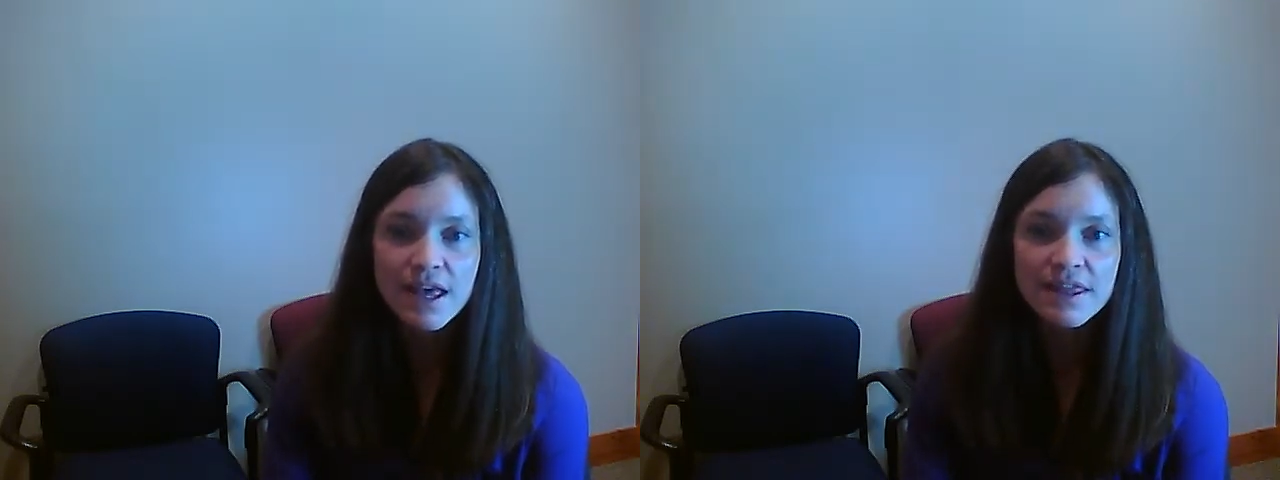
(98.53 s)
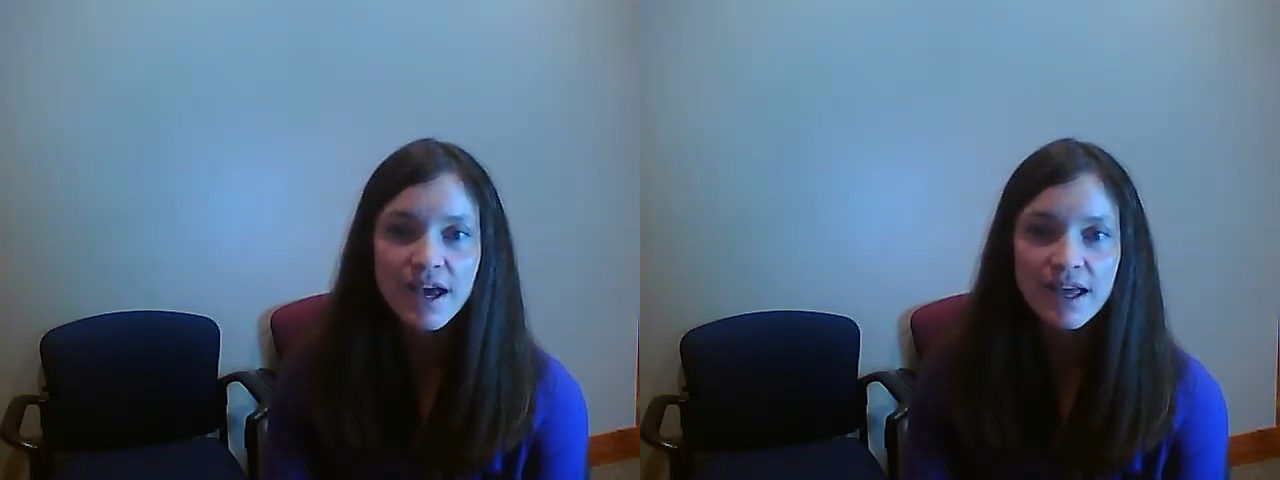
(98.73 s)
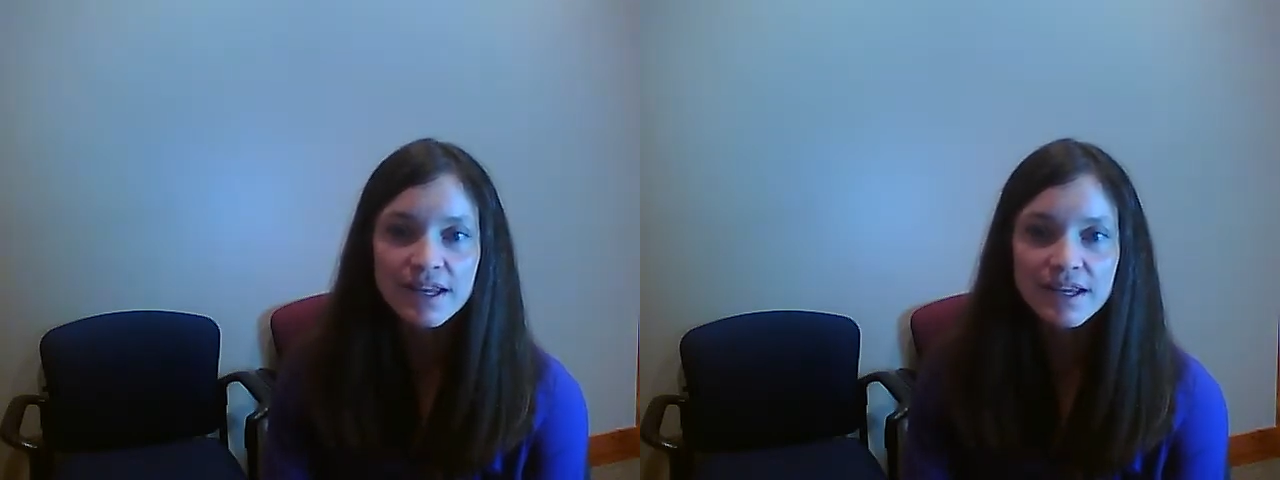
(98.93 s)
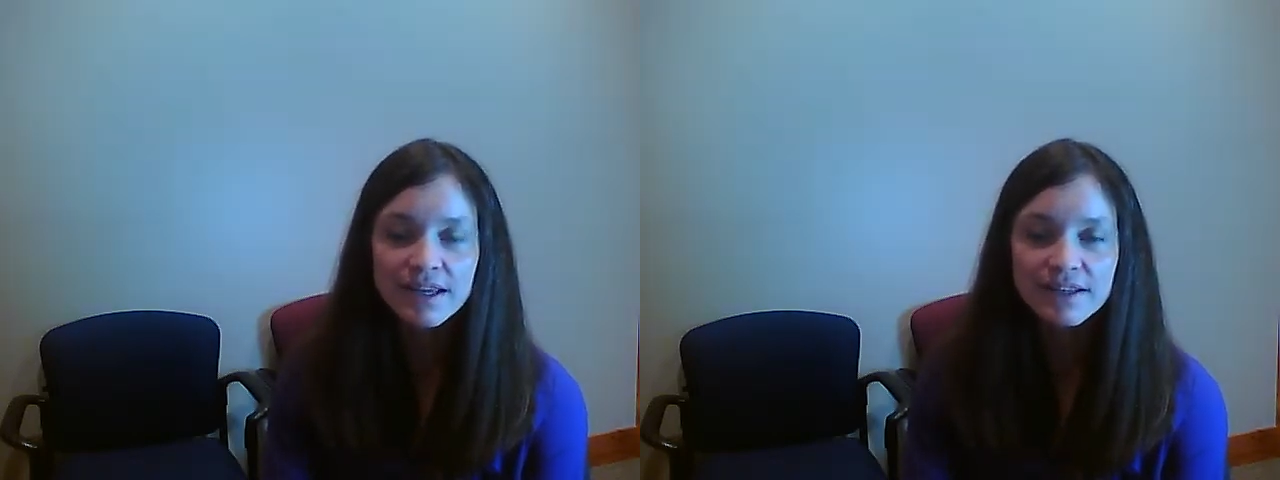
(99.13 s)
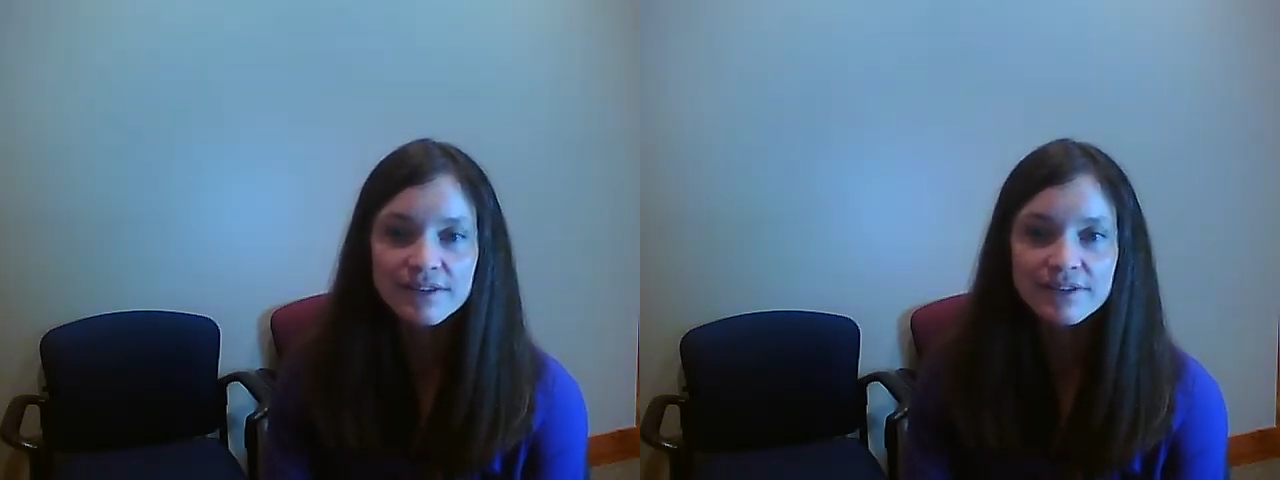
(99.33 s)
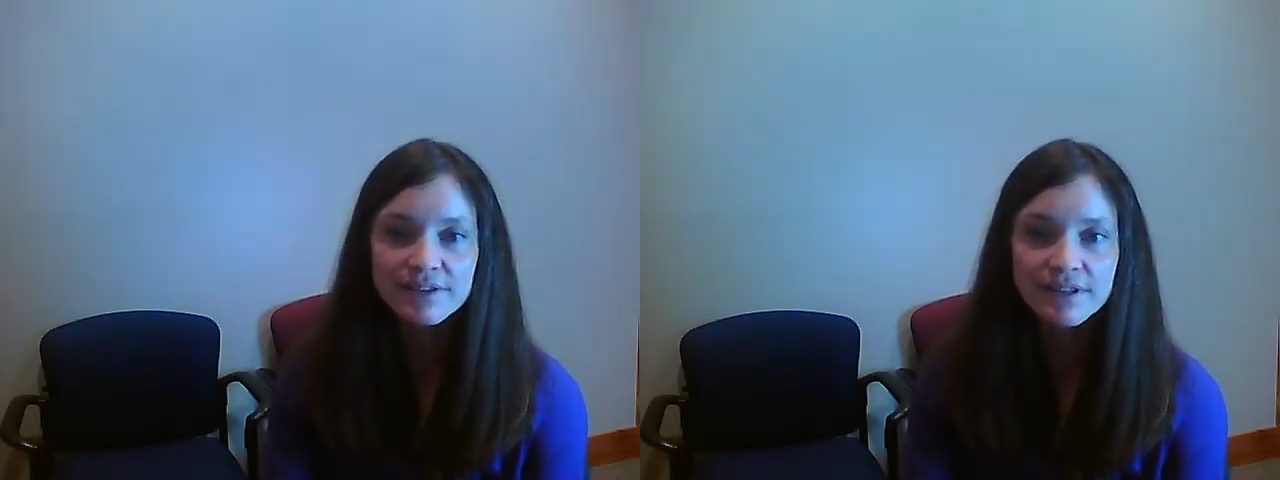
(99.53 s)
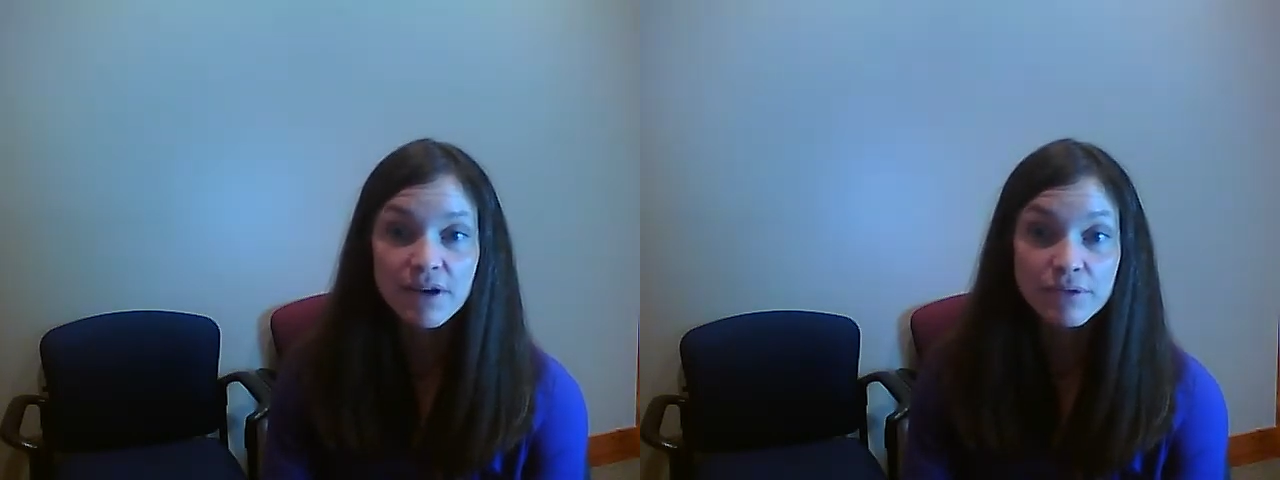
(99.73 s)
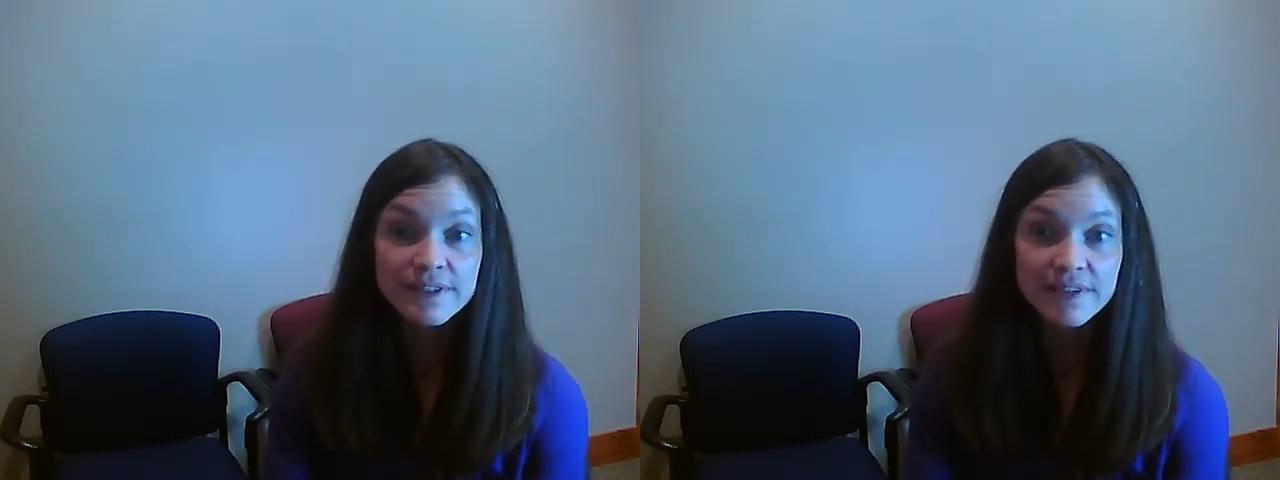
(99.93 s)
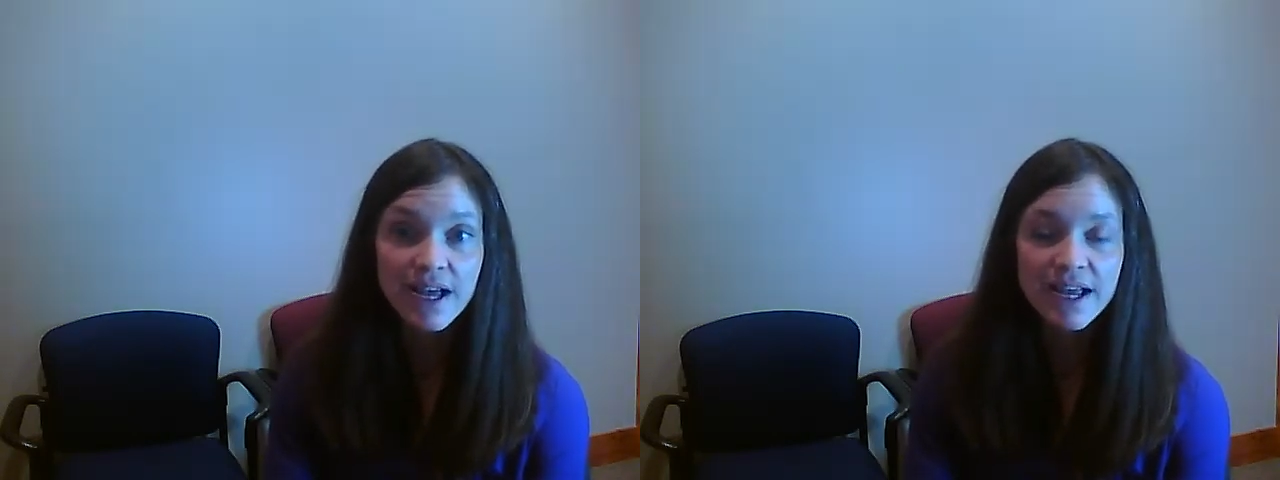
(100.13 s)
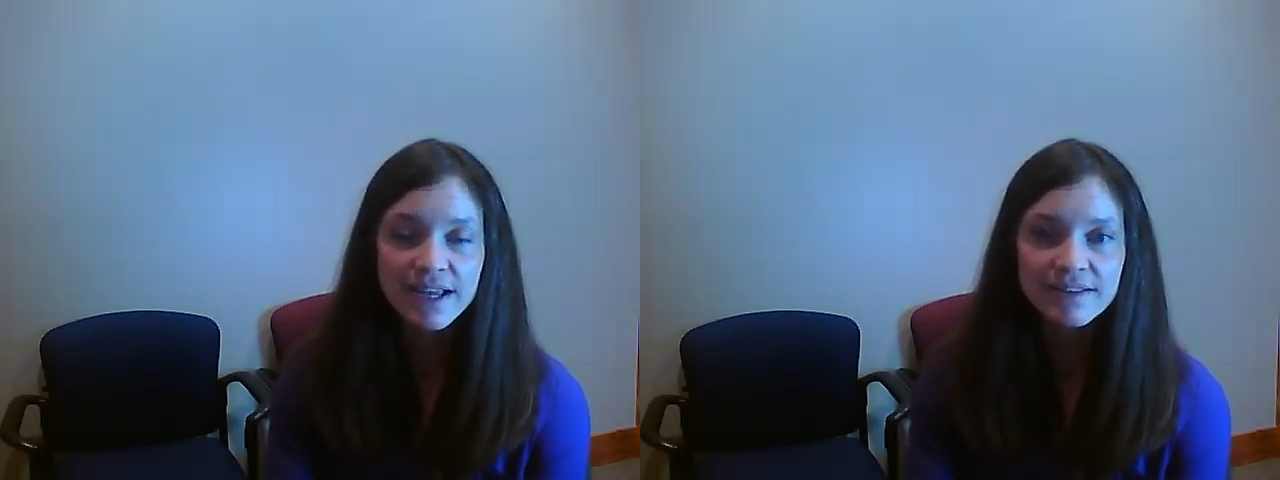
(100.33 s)
that
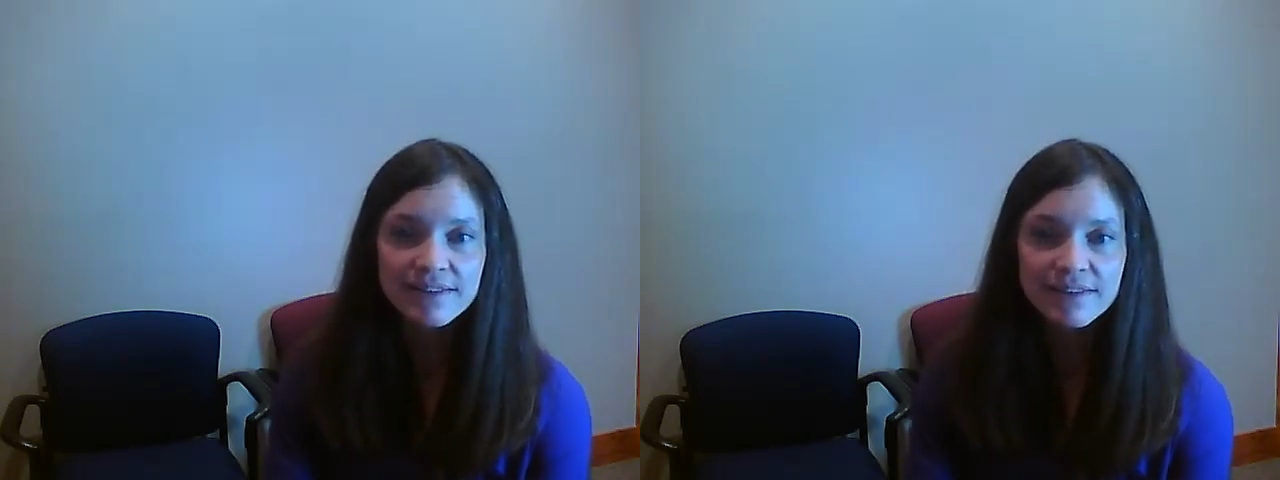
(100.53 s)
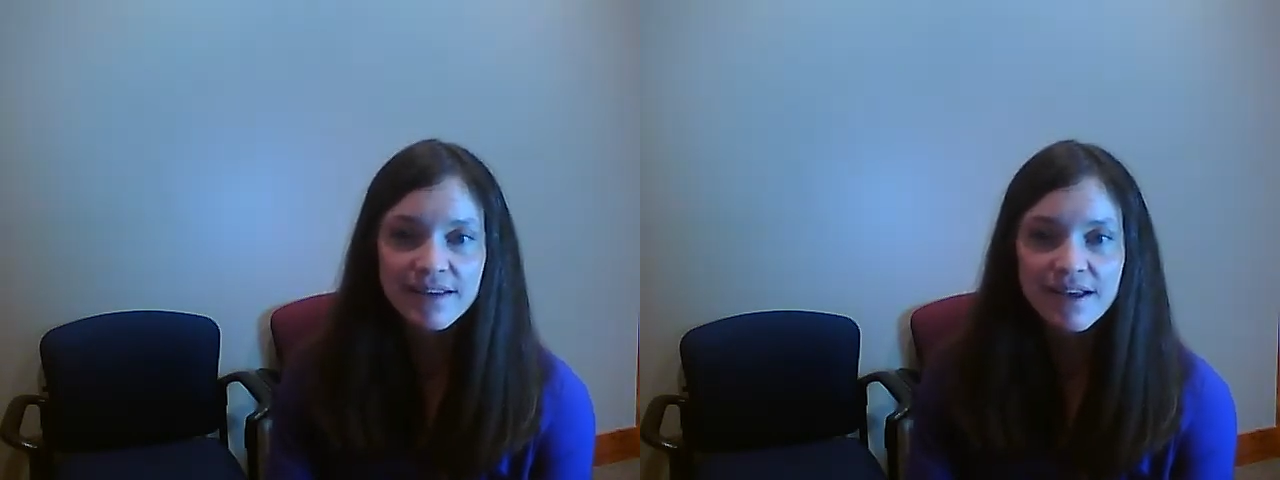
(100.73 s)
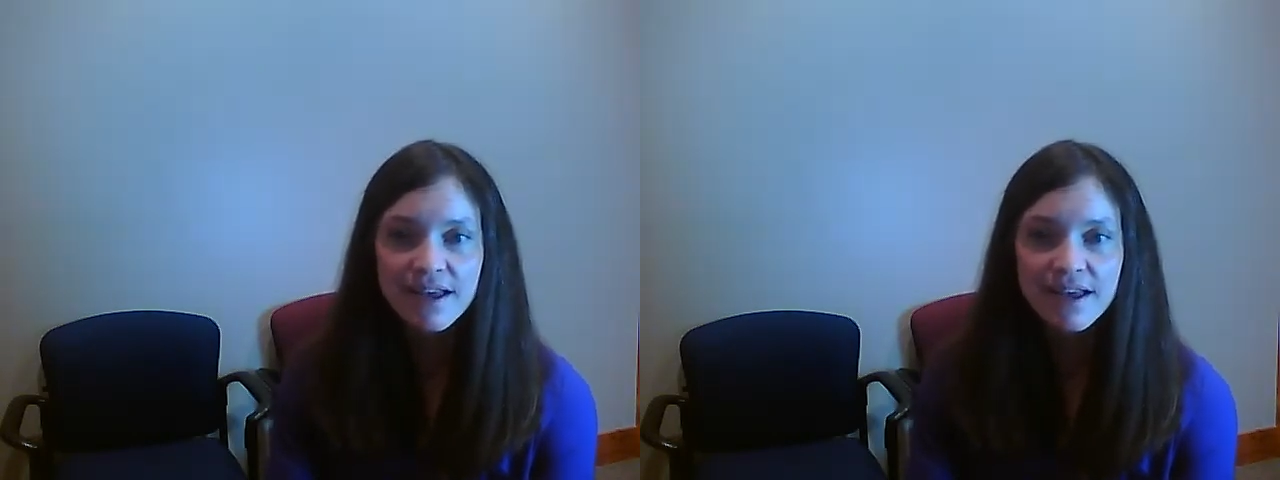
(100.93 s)
resides